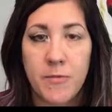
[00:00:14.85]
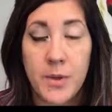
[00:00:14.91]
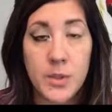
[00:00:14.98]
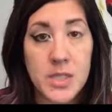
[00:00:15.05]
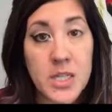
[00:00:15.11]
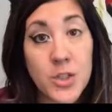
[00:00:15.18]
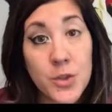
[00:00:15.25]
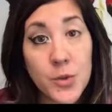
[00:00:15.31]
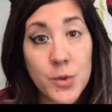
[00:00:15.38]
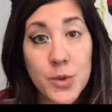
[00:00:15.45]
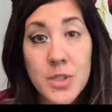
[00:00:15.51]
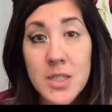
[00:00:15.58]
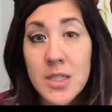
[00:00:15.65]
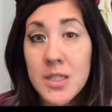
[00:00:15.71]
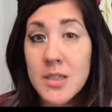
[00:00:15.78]
foundation
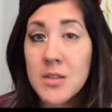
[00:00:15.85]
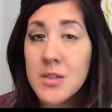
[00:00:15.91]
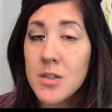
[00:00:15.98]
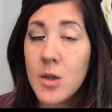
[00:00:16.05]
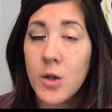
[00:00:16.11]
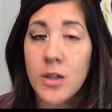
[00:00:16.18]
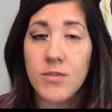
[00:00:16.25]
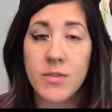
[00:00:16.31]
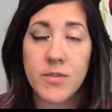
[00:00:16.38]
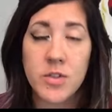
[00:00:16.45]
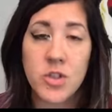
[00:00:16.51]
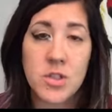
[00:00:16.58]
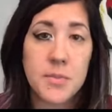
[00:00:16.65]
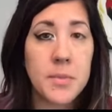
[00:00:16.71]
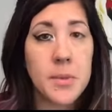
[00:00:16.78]
routine. So even if
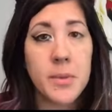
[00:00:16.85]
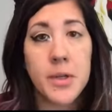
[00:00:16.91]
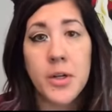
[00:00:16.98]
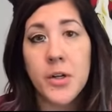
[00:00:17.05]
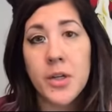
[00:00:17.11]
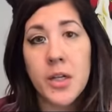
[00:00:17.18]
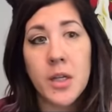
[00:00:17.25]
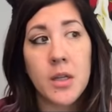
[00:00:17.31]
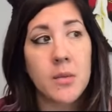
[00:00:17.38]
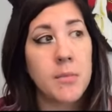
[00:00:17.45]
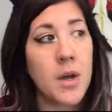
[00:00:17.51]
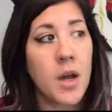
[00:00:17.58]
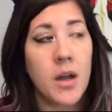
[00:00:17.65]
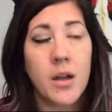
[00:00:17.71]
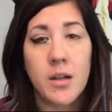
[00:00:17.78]
it's just BB
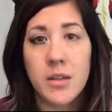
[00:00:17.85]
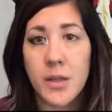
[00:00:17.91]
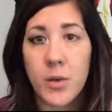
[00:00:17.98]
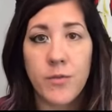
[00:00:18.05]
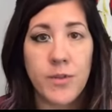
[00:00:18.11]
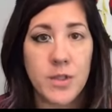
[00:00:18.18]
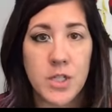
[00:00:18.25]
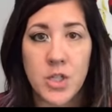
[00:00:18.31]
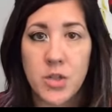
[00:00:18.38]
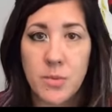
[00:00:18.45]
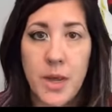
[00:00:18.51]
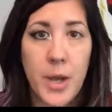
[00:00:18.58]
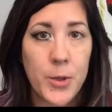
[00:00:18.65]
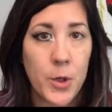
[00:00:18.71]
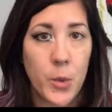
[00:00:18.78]
cream, liquid foundation
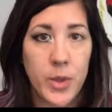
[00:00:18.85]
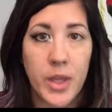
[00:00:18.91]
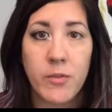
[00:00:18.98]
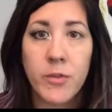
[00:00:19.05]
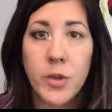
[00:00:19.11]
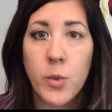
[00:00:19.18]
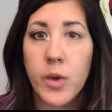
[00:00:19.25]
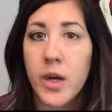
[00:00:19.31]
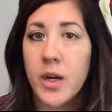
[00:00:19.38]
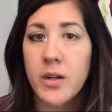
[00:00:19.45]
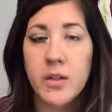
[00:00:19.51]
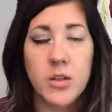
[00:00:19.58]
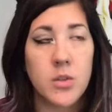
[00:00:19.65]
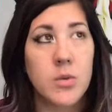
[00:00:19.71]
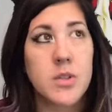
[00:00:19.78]
powder, whatever you
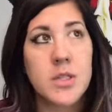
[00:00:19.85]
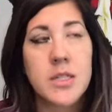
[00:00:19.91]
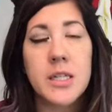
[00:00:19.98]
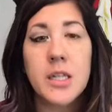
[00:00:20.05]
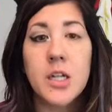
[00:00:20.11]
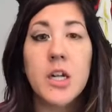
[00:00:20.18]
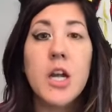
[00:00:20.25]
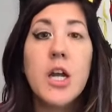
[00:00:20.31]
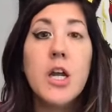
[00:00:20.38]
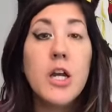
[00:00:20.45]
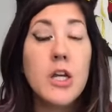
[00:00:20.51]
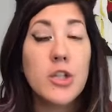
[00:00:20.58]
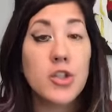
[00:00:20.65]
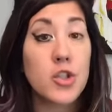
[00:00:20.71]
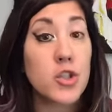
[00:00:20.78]
wear, you know, concealer,
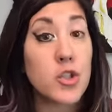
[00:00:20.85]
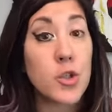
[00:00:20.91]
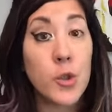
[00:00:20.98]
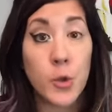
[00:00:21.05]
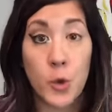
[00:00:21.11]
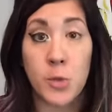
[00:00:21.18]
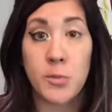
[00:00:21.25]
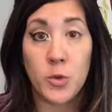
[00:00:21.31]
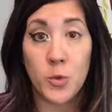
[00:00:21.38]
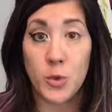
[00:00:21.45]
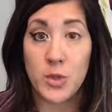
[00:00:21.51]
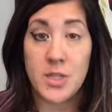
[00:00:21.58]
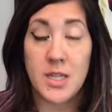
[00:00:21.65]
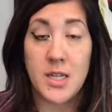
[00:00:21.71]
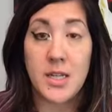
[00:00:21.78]
just do your normal
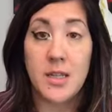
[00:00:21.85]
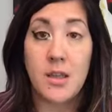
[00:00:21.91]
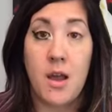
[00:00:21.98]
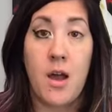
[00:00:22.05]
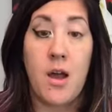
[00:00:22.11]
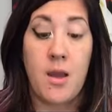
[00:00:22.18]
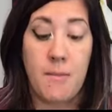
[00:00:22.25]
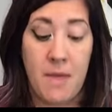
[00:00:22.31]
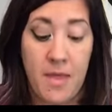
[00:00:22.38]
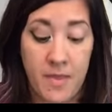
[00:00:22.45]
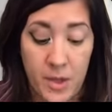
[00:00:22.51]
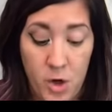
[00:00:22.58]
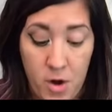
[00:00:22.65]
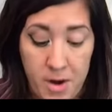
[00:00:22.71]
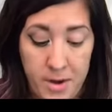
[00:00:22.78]
routine and
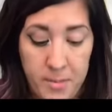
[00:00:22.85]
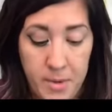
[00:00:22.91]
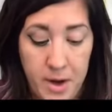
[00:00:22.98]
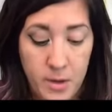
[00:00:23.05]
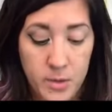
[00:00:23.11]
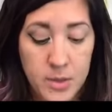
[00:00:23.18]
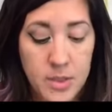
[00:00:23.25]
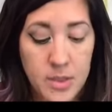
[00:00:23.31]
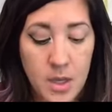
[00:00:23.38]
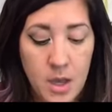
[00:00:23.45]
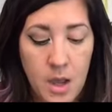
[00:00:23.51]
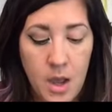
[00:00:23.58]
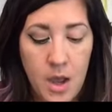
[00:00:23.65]
then your eyebrows.